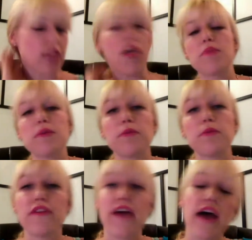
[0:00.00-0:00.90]
A lot of people
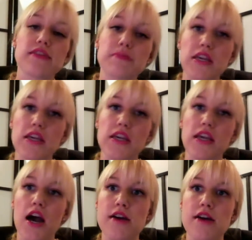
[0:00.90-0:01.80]
have asked me
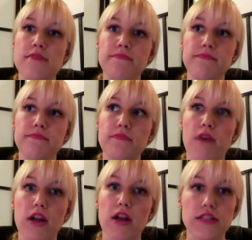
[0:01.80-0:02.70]
on
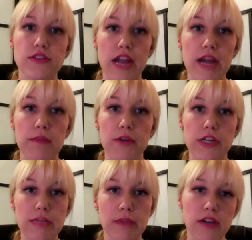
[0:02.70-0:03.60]
Instagram or in
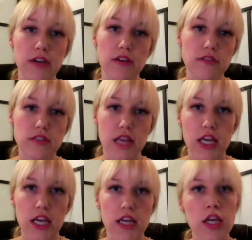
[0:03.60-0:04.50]
emails, like,